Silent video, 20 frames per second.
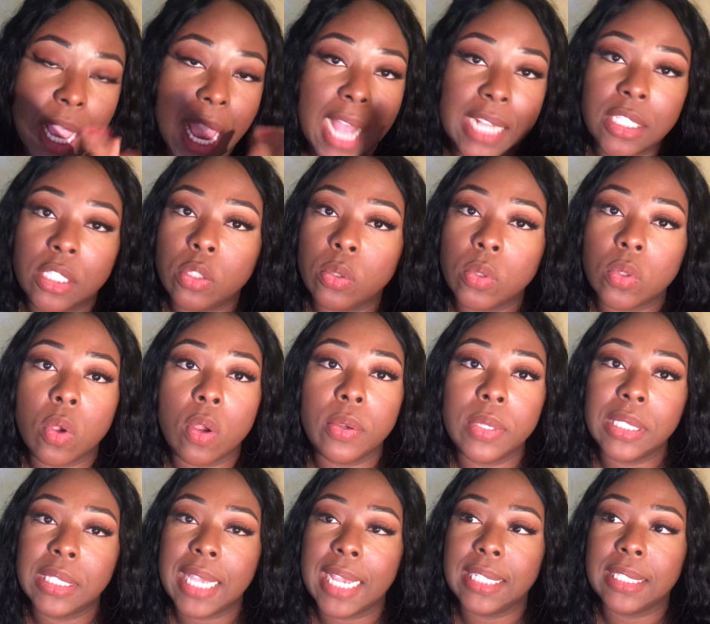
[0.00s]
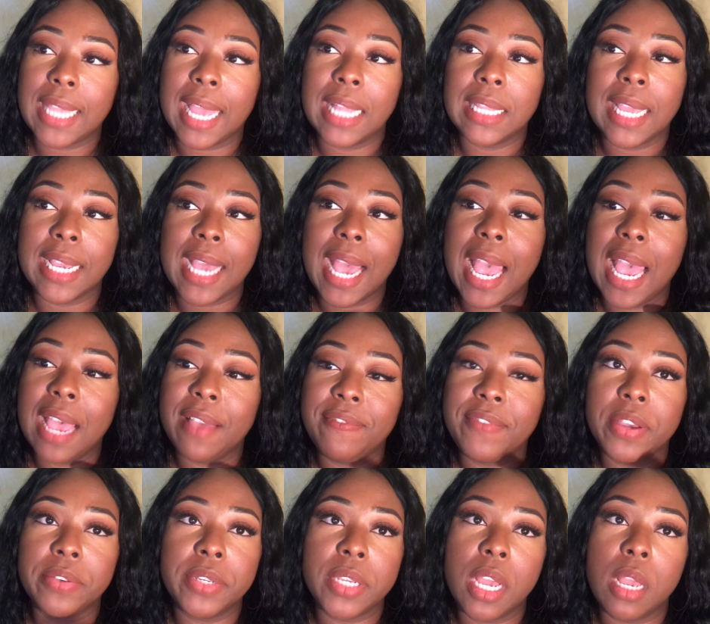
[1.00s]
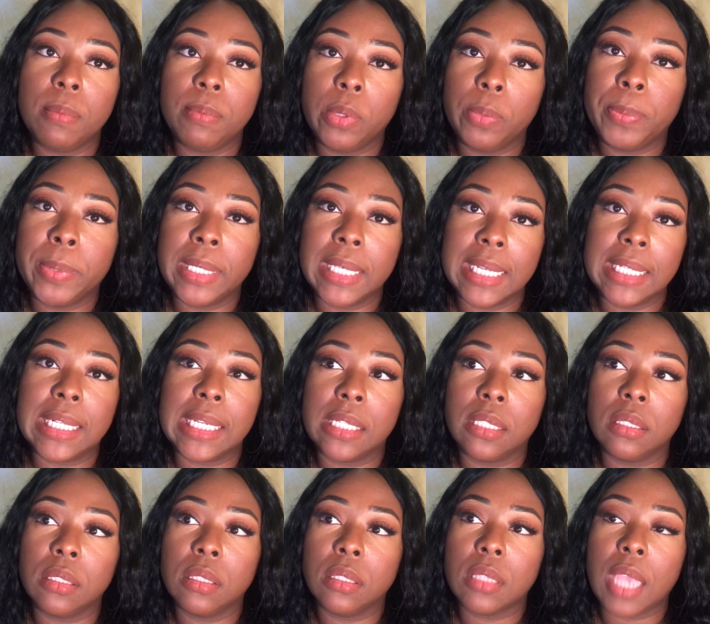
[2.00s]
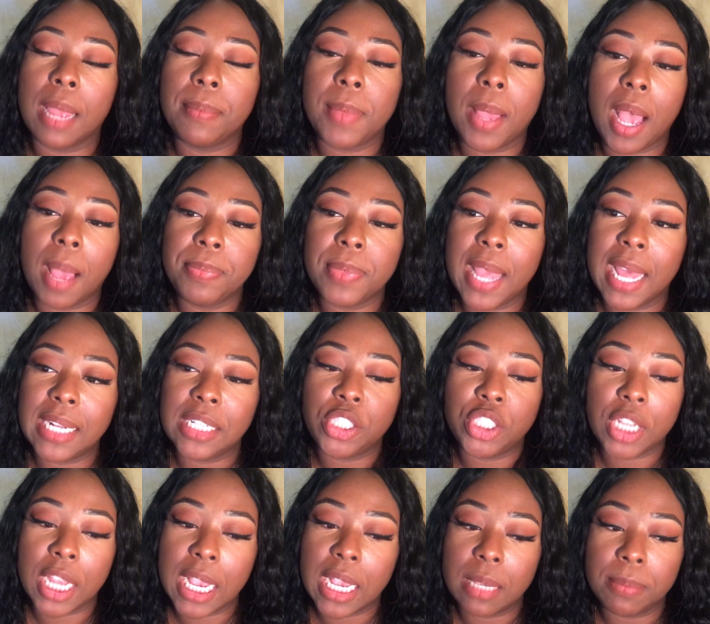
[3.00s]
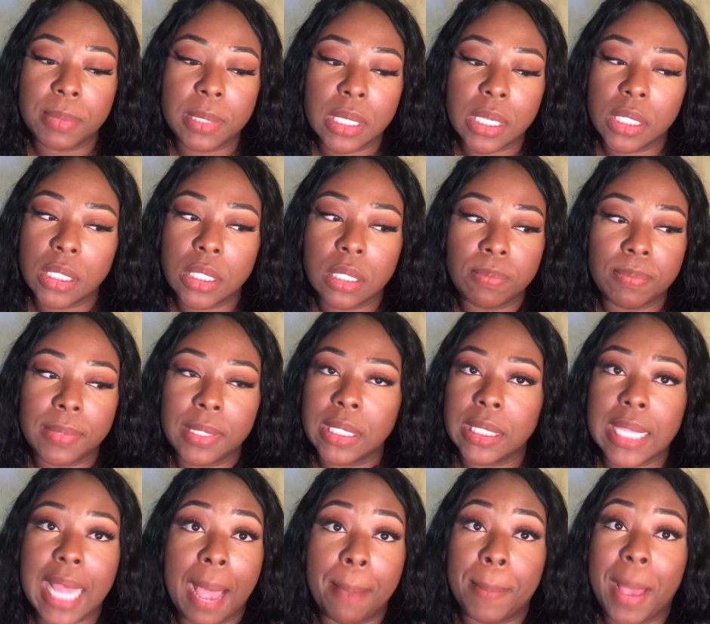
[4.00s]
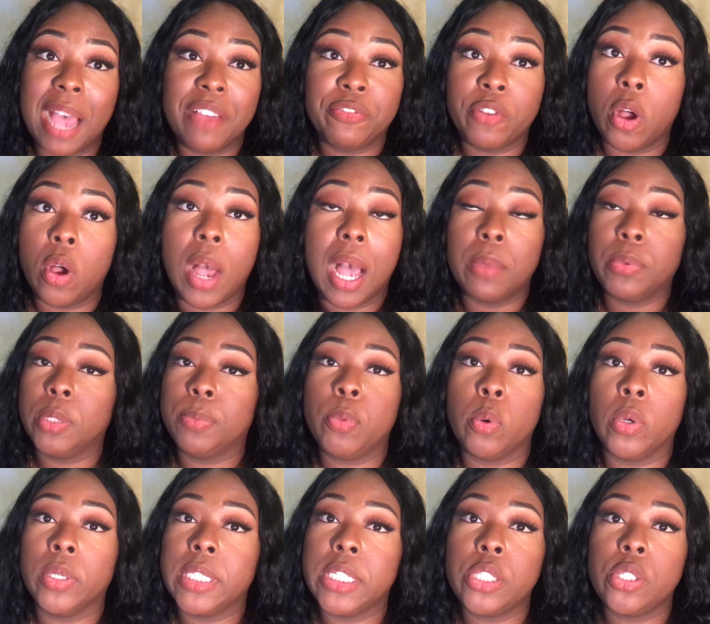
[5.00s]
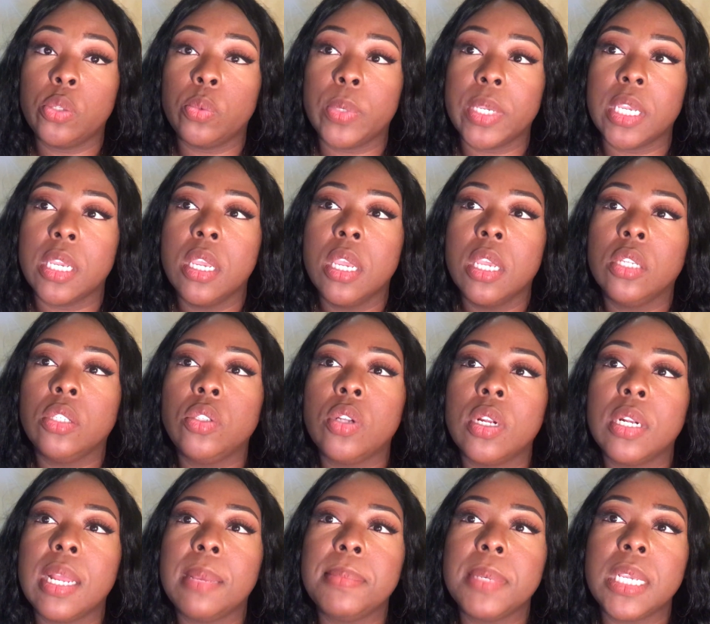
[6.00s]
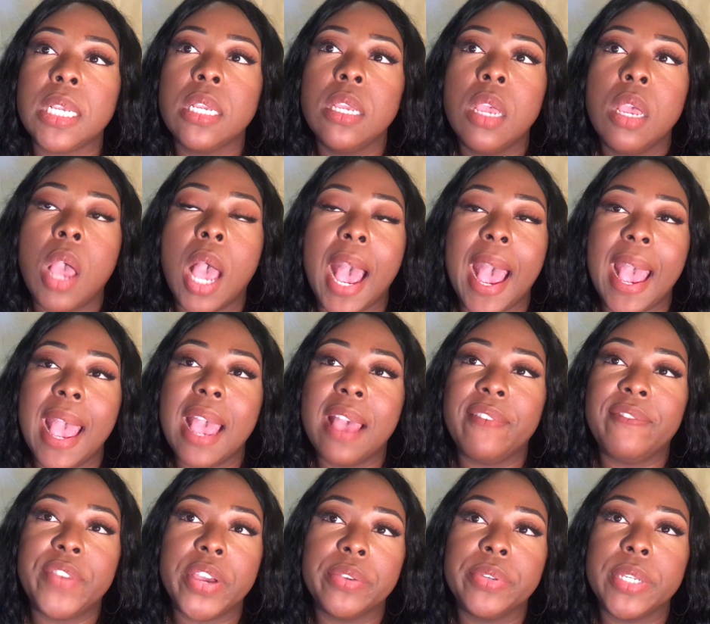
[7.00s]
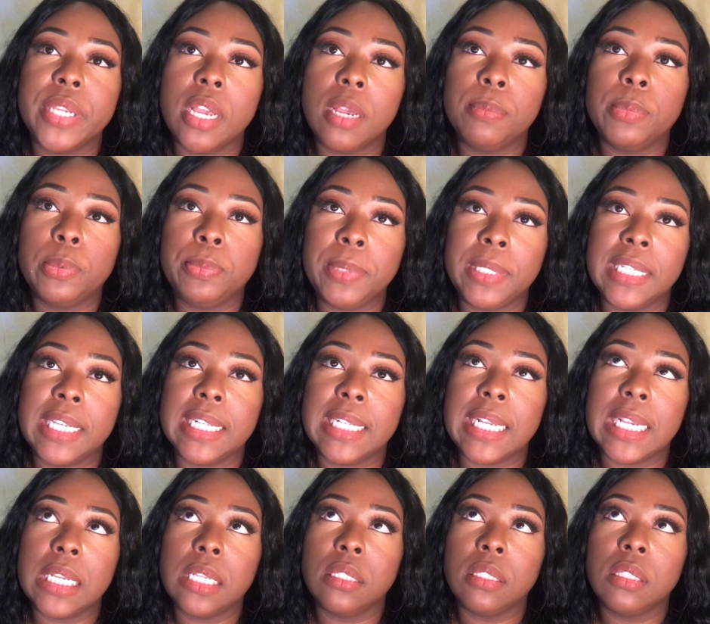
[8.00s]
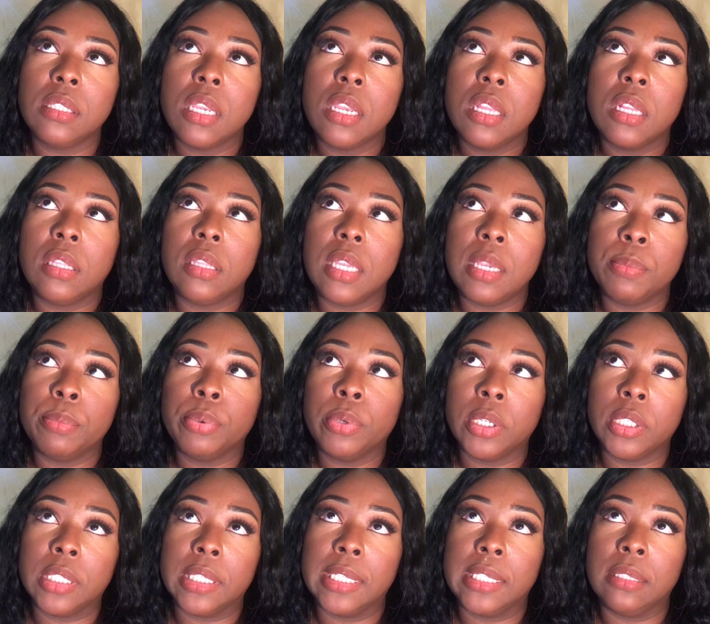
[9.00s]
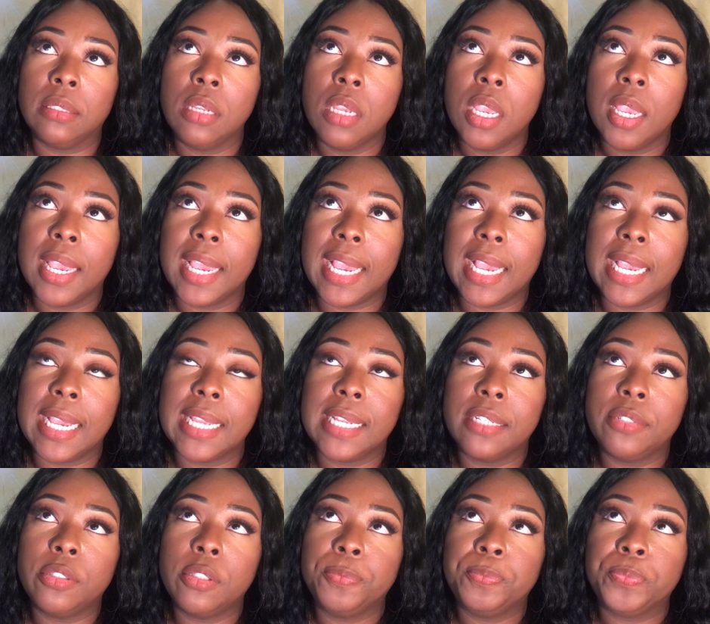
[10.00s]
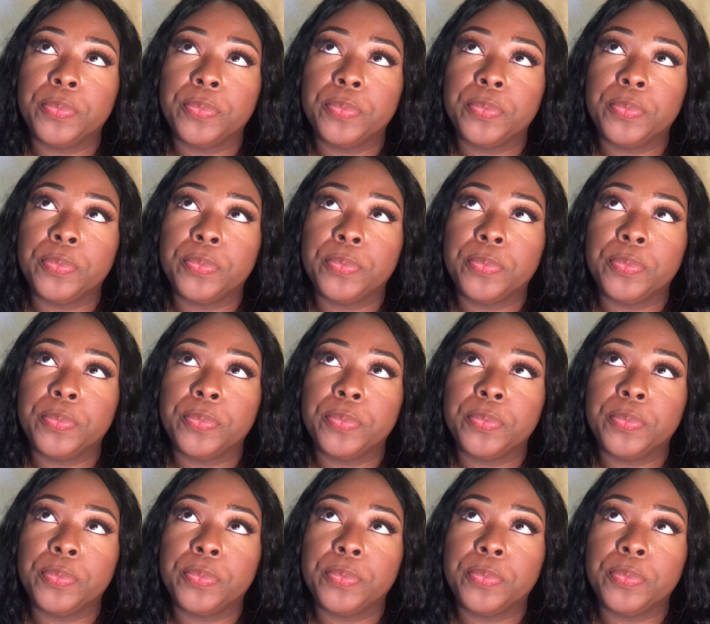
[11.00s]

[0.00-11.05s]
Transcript: I just was always like that. Like, I had very humble beginnings. I'm, I'm not ashamed, because it's not my fault. I was born into it. You know what I mean? I had very humble beginnings in Brooklyn, and